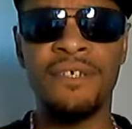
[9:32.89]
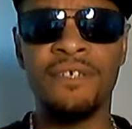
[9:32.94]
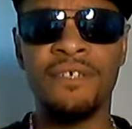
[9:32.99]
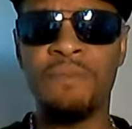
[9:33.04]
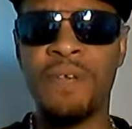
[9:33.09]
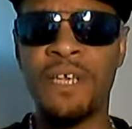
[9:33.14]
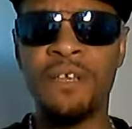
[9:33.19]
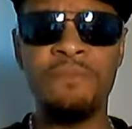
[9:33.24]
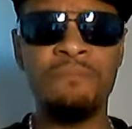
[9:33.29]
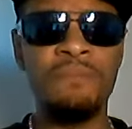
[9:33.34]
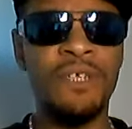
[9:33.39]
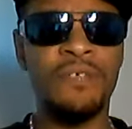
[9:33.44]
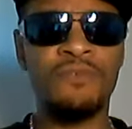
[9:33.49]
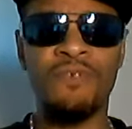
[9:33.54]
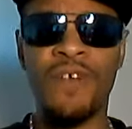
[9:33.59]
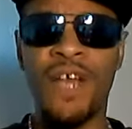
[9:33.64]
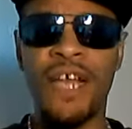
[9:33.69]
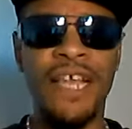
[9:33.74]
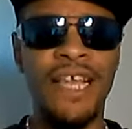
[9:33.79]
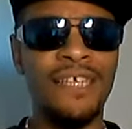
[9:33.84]
Making him miss
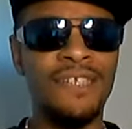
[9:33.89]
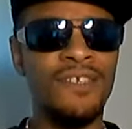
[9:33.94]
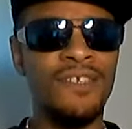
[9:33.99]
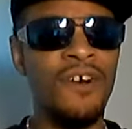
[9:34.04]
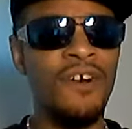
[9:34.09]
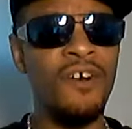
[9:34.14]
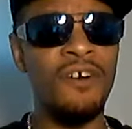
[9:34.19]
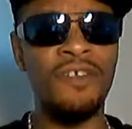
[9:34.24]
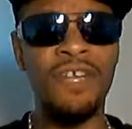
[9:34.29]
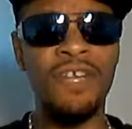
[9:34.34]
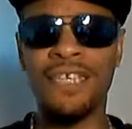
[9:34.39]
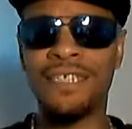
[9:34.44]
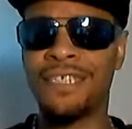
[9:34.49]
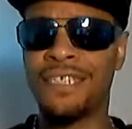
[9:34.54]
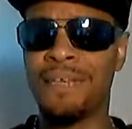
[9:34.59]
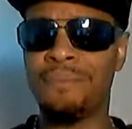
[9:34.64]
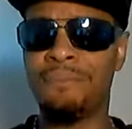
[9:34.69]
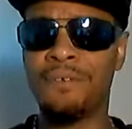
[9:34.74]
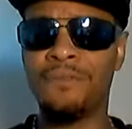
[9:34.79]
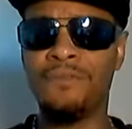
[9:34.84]
right hands all night.
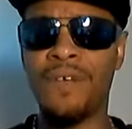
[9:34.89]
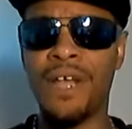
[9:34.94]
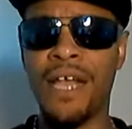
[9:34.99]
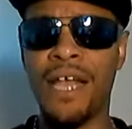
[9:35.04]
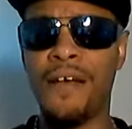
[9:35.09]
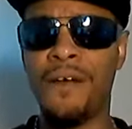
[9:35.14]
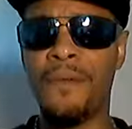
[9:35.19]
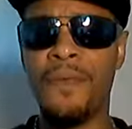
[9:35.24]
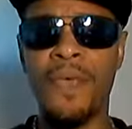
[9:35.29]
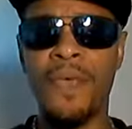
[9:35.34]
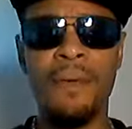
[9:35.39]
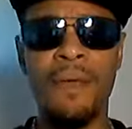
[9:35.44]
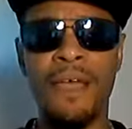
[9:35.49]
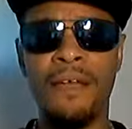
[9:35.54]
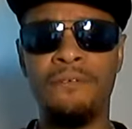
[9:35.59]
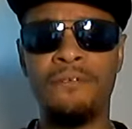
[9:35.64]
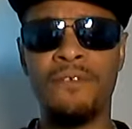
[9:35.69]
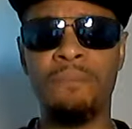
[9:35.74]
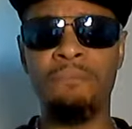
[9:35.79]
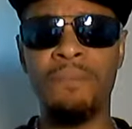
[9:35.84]
Stepping around,
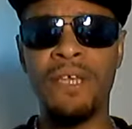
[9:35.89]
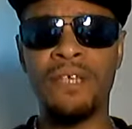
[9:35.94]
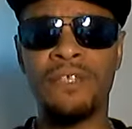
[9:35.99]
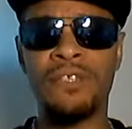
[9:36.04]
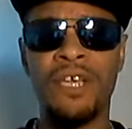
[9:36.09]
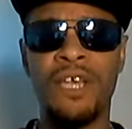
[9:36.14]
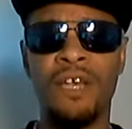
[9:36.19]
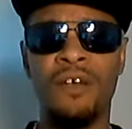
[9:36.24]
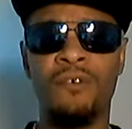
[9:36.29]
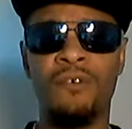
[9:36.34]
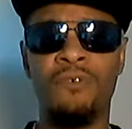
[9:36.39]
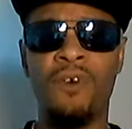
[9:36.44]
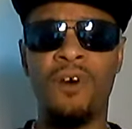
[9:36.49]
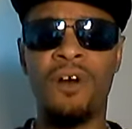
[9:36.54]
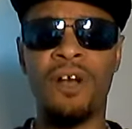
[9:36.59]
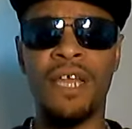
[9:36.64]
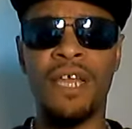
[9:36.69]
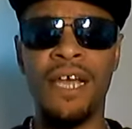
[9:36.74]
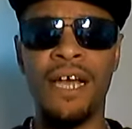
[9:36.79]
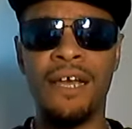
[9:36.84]
having a miss,
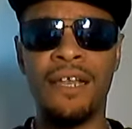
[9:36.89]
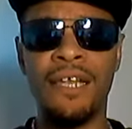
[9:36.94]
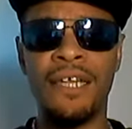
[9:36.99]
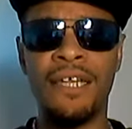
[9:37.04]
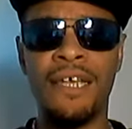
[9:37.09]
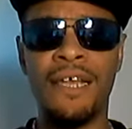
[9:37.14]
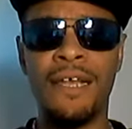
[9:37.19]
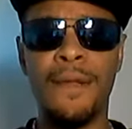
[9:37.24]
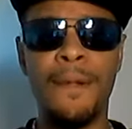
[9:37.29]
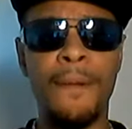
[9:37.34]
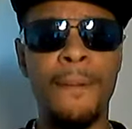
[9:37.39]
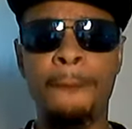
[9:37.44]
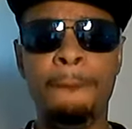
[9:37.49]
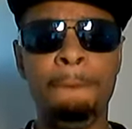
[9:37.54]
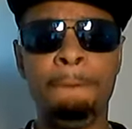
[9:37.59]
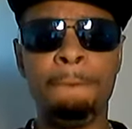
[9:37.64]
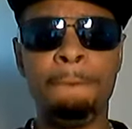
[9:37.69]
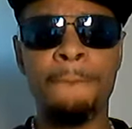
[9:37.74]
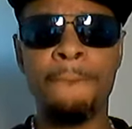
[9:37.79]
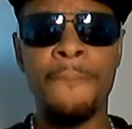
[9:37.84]
walking out of there.
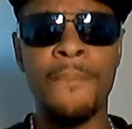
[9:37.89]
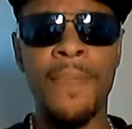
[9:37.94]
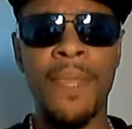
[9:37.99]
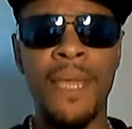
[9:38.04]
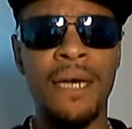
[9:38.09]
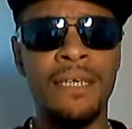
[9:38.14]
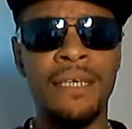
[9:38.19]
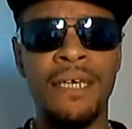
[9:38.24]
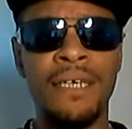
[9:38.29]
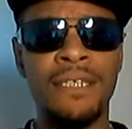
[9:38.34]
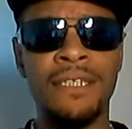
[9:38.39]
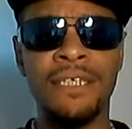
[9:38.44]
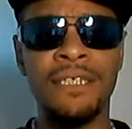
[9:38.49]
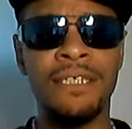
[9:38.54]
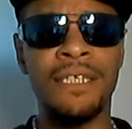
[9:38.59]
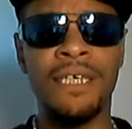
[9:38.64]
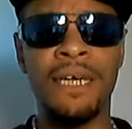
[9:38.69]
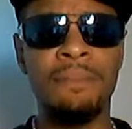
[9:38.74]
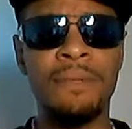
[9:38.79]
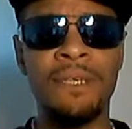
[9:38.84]
And
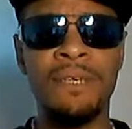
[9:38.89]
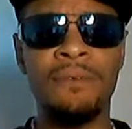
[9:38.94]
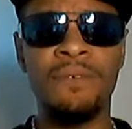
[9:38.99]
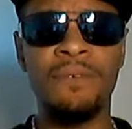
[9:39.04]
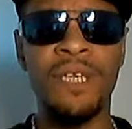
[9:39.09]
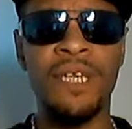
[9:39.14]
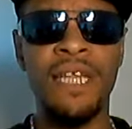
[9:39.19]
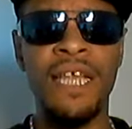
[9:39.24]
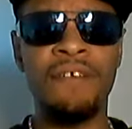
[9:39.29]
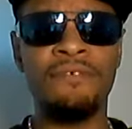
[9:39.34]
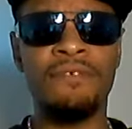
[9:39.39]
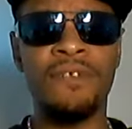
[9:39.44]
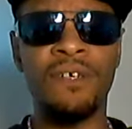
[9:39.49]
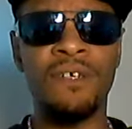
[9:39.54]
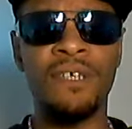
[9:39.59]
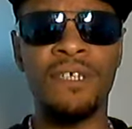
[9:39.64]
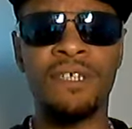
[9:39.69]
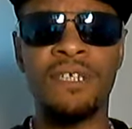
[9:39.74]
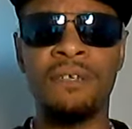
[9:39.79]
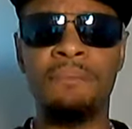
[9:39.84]
then coming in with the left
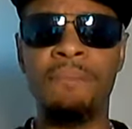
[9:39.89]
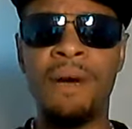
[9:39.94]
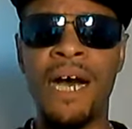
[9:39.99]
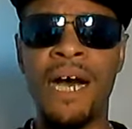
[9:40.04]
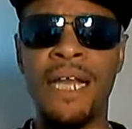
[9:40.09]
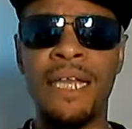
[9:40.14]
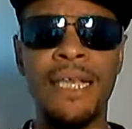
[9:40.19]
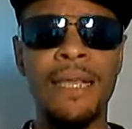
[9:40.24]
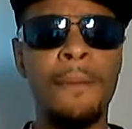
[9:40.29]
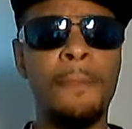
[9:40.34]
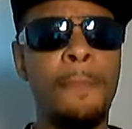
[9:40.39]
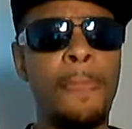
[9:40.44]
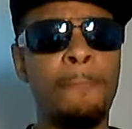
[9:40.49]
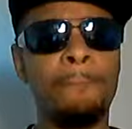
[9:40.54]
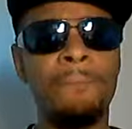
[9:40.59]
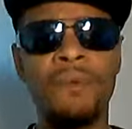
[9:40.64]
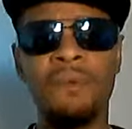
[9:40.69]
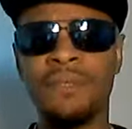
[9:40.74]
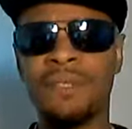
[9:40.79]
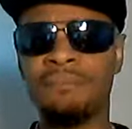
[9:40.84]
hook to the body.
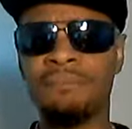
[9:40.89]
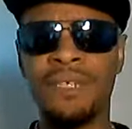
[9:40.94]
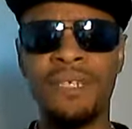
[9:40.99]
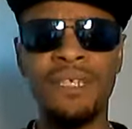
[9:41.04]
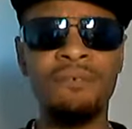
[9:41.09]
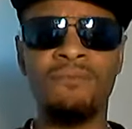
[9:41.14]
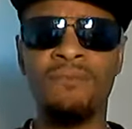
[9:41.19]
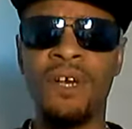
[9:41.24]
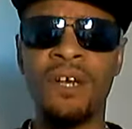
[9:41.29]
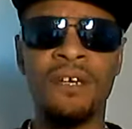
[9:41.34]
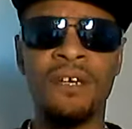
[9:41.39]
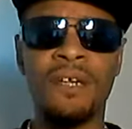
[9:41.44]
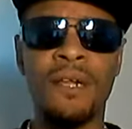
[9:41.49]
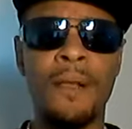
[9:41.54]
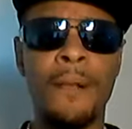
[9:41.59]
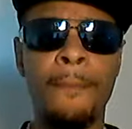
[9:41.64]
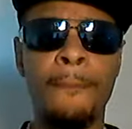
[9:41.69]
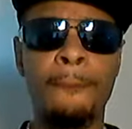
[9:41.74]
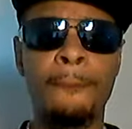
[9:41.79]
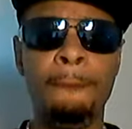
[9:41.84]
Doing some good
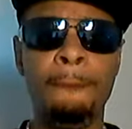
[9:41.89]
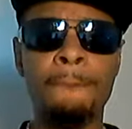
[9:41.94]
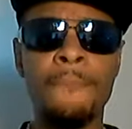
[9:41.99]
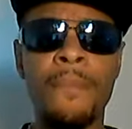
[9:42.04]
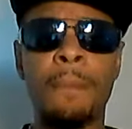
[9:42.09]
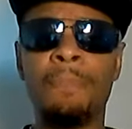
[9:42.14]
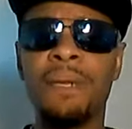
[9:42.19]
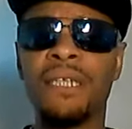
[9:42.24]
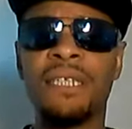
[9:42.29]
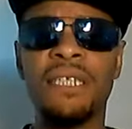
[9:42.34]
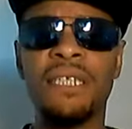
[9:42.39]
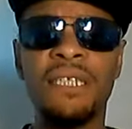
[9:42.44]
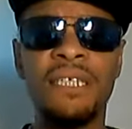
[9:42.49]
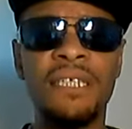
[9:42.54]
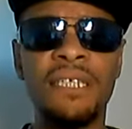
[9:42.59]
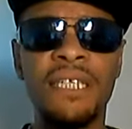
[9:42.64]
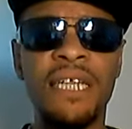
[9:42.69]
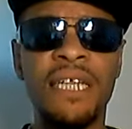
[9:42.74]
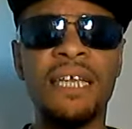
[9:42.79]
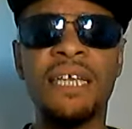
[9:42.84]
work. But at the end
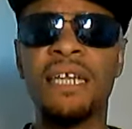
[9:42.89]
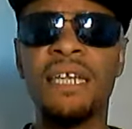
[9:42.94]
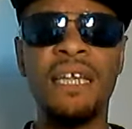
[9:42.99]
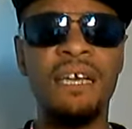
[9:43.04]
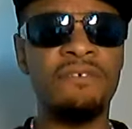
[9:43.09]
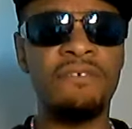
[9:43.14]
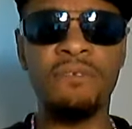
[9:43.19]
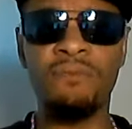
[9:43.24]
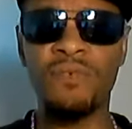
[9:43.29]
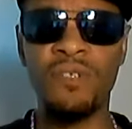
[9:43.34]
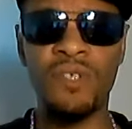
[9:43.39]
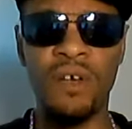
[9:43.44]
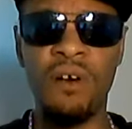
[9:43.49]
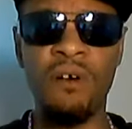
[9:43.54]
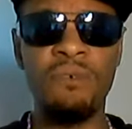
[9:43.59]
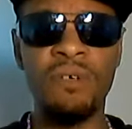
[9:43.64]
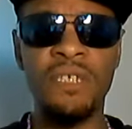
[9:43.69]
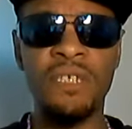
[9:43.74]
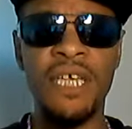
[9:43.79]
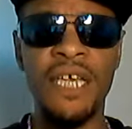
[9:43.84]
of the day, Golovkin was
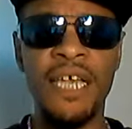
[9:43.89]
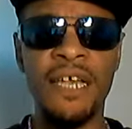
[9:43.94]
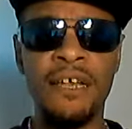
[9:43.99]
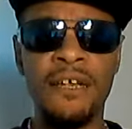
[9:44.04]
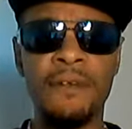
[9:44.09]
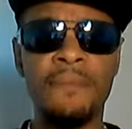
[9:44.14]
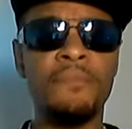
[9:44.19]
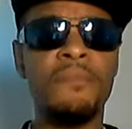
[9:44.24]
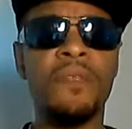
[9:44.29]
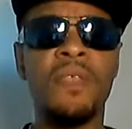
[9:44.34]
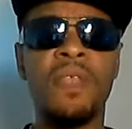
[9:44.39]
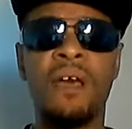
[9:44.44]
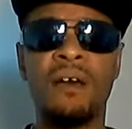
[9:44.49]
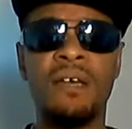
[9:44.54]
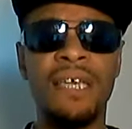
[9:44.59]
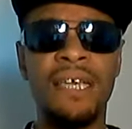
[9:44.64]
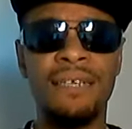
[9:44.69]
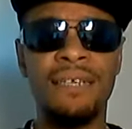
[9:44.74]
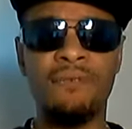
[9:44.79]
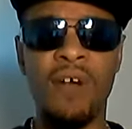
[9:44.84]
always there.
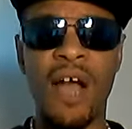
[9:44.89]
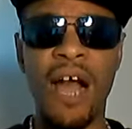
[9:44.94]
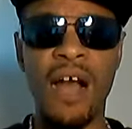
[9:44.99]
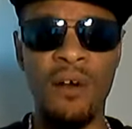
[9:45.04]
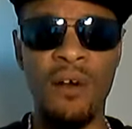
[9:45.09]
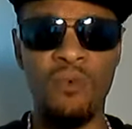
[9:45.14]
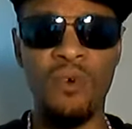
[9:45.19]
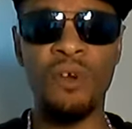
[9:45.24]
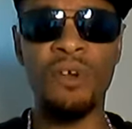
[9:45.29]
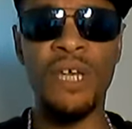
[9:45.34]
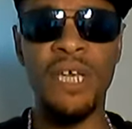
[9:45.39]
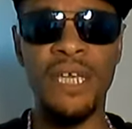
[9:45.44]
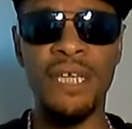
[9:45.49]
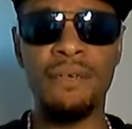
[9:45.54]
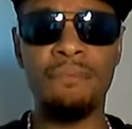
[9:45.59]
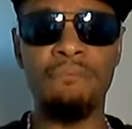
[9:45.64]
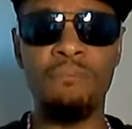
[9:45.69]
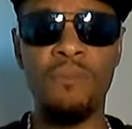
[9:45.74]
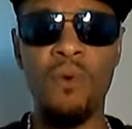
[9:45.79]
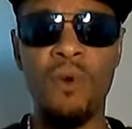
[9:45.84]
And outworking
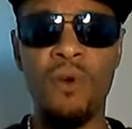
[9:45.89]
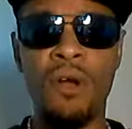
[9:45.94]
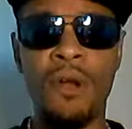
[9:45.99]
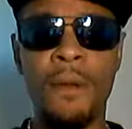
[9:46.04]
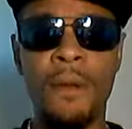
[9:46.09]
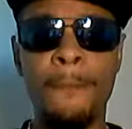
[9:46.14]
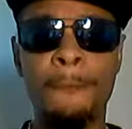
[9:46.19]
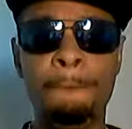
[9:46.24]
him more.